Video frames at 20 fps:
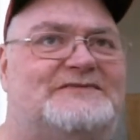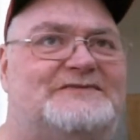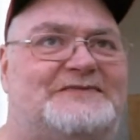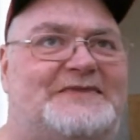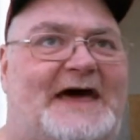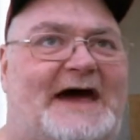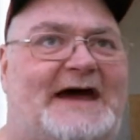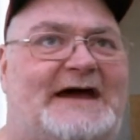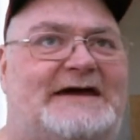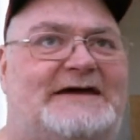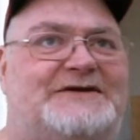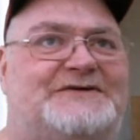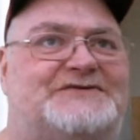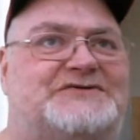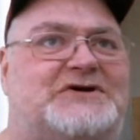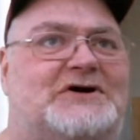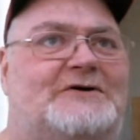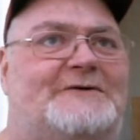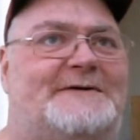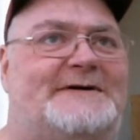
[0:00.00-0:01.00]
that is
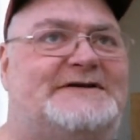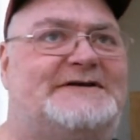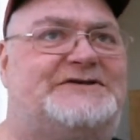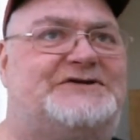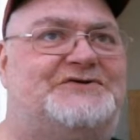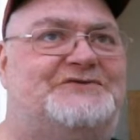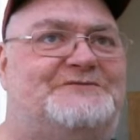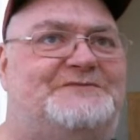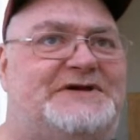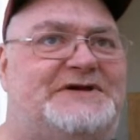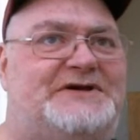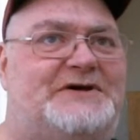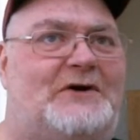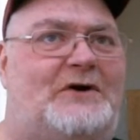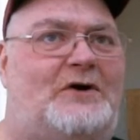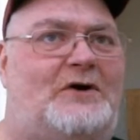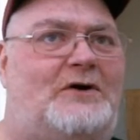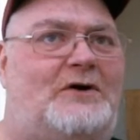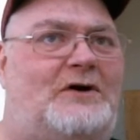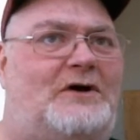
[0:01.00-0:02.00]
going to be
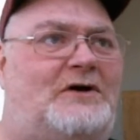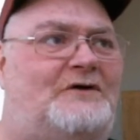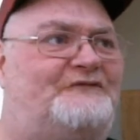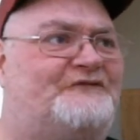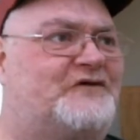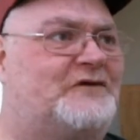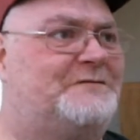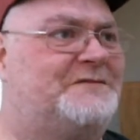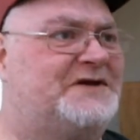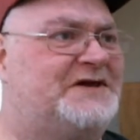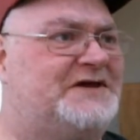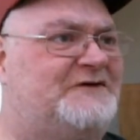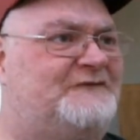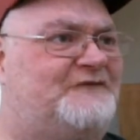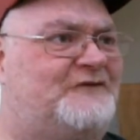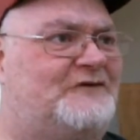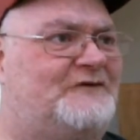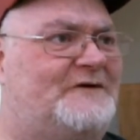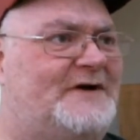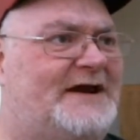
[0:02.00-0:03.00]
all for me
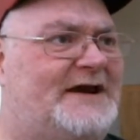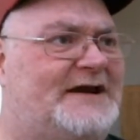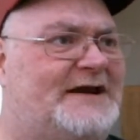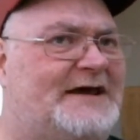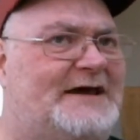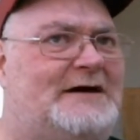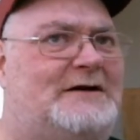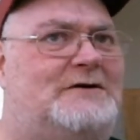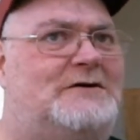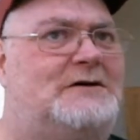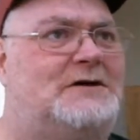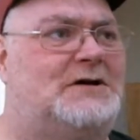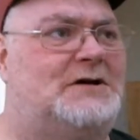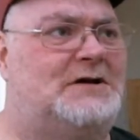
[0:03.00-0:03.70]
for right now.